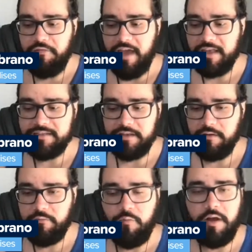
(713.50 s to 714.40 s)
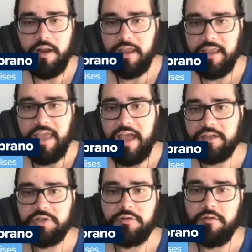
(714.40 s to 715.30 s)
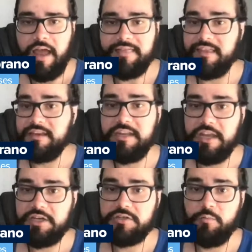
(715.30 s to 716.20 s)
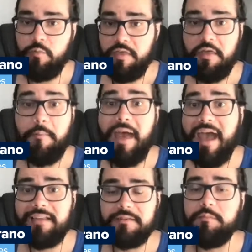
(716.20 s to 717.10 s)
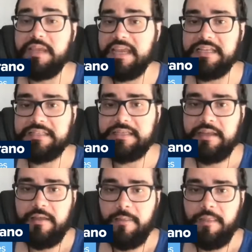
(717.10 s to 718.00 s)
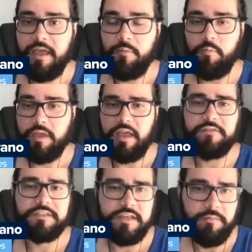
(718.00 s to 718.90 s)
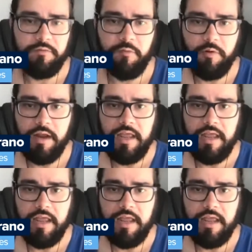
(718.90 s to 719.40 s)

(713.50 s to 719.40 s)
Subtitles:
facet of what a catcher at the dish with a bat means than we have seen before.